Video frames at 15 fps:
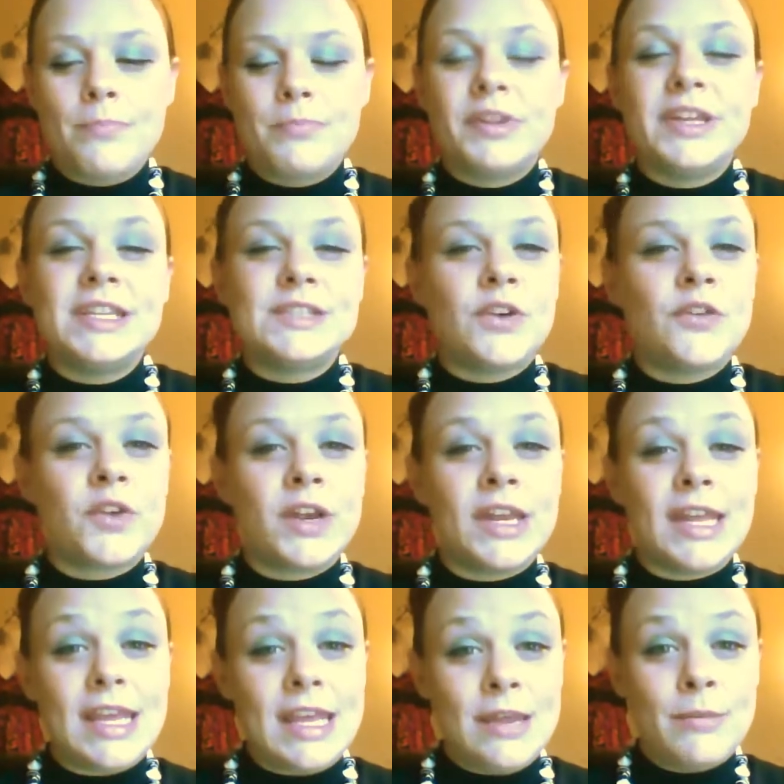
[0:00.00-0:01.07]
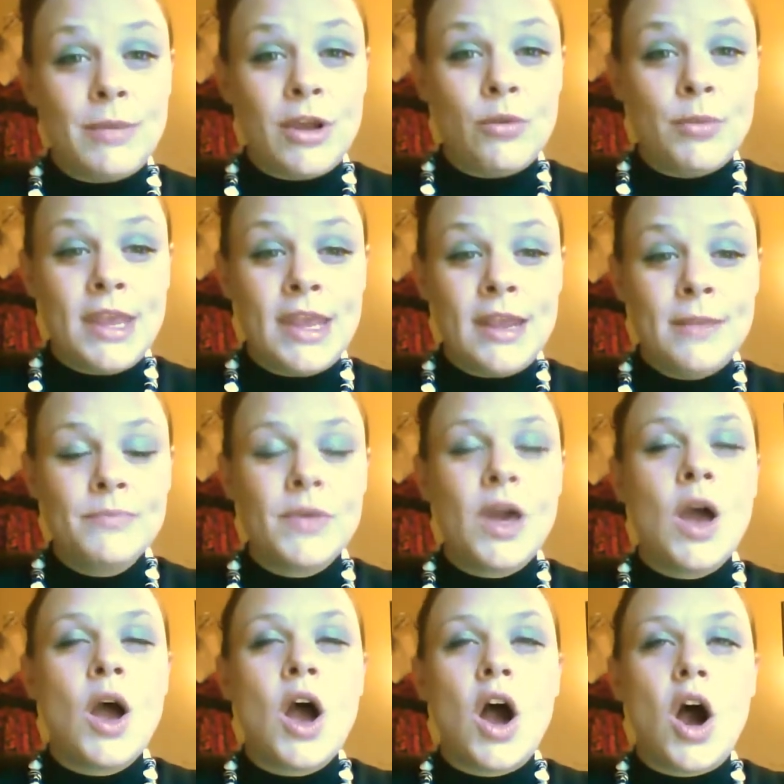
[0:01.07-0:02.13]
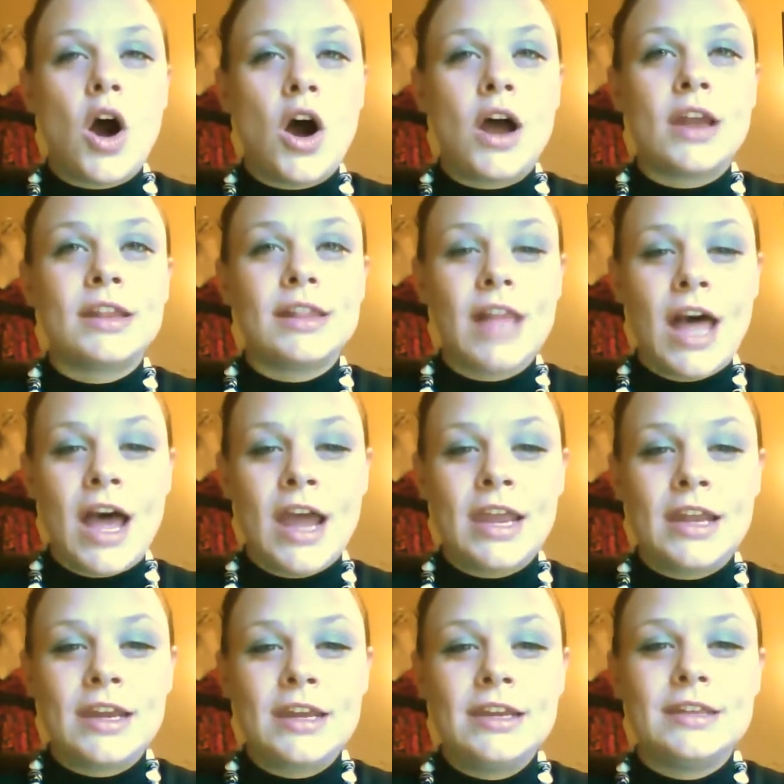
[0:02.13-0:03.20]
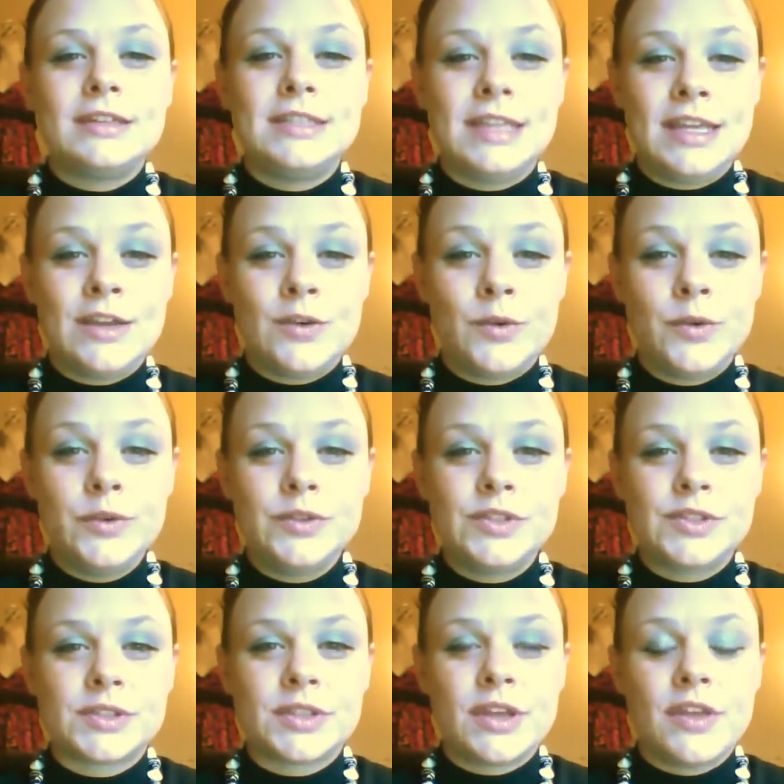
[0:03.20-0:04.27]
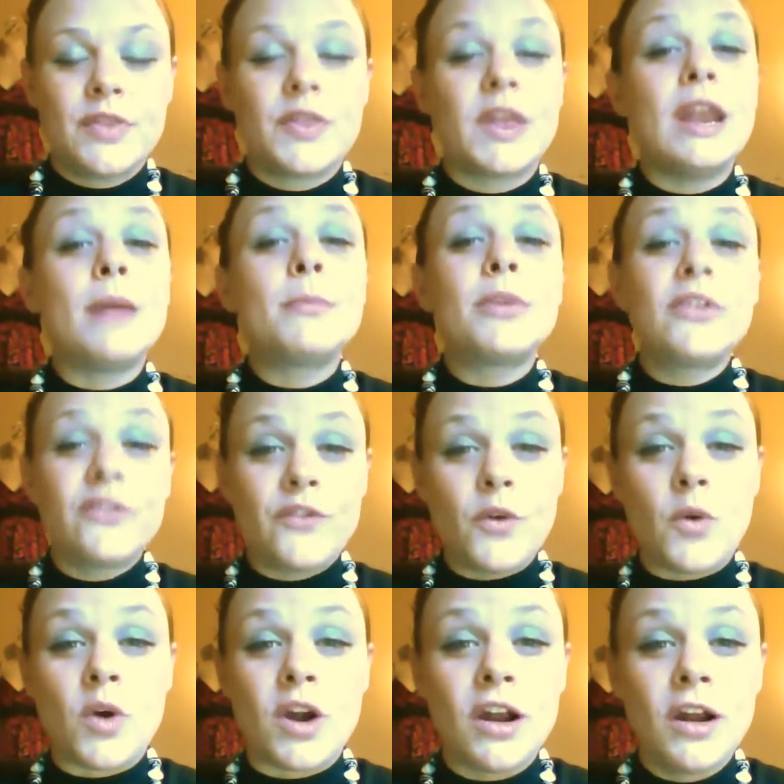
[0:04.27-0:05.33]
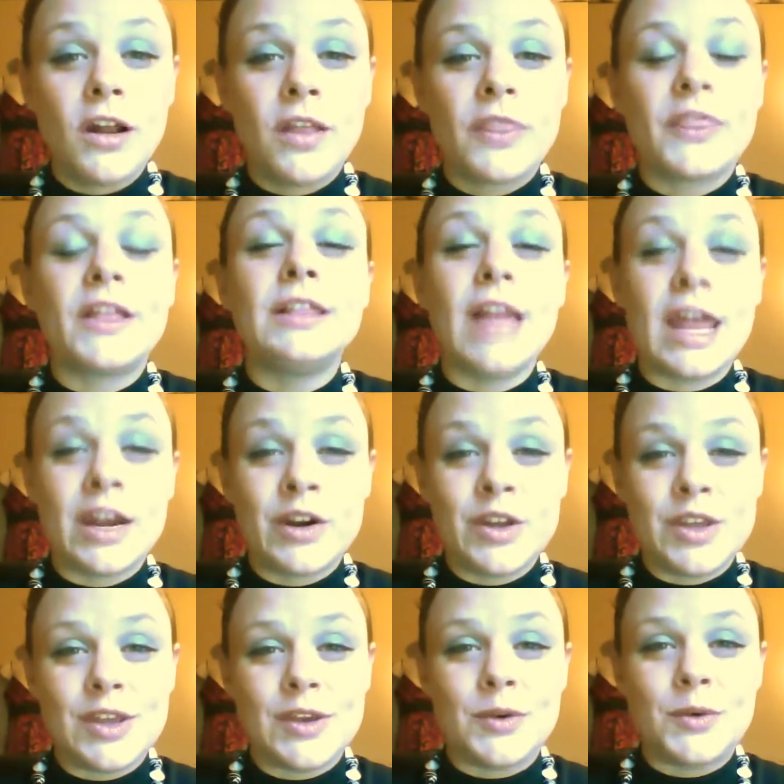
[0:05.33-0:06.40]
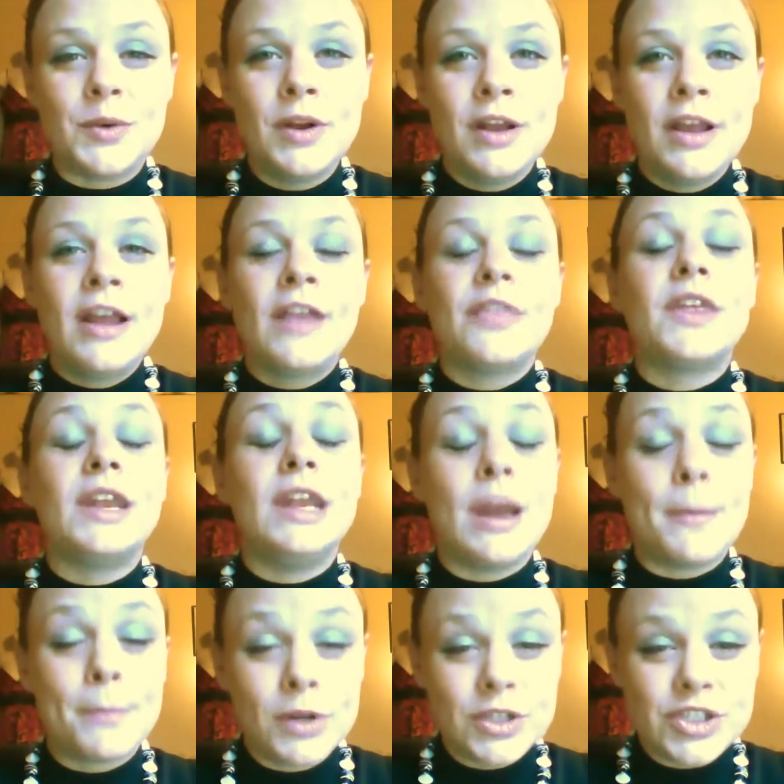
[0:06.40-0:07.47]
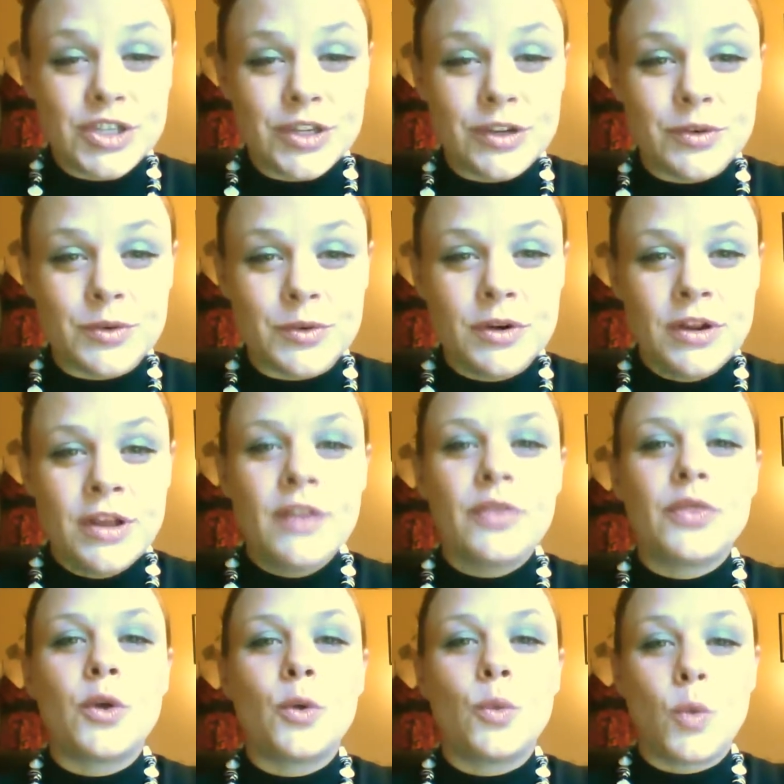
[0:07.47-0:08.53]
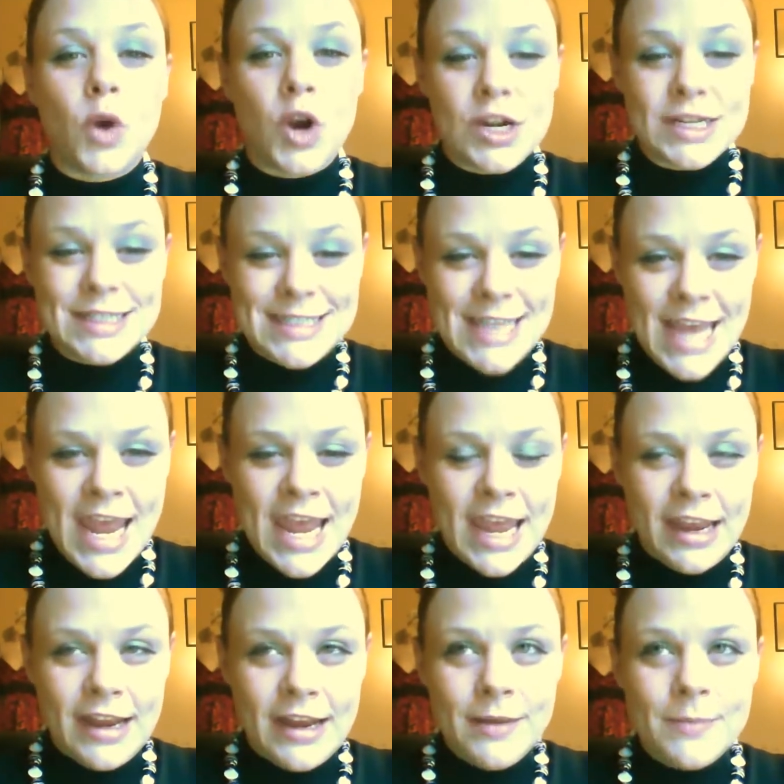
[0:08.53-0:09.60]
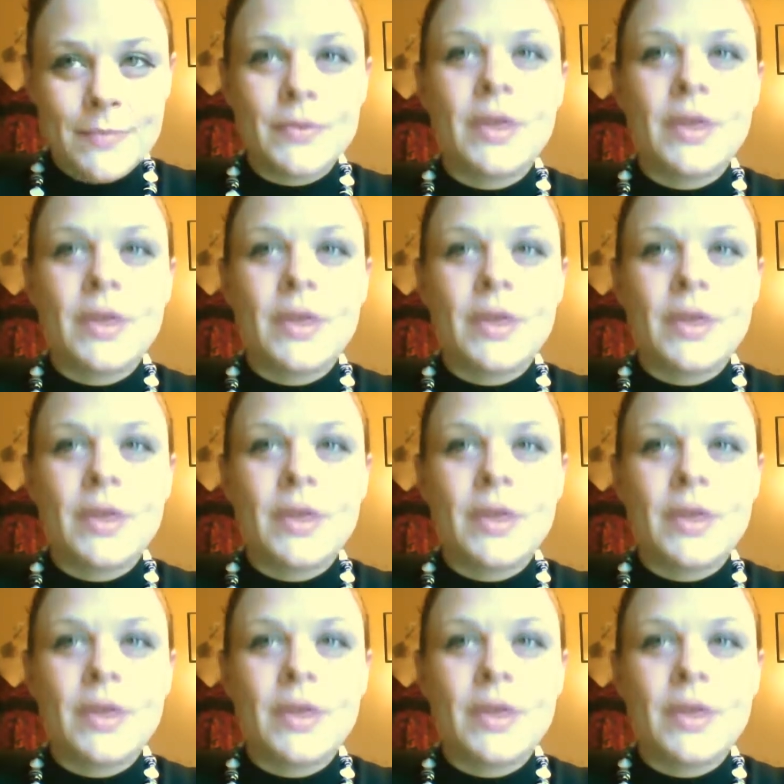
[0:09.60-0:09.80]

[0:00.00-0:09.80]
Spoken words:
Please feel free to email me online deals, the number 4, the letter U, the number 2, the word day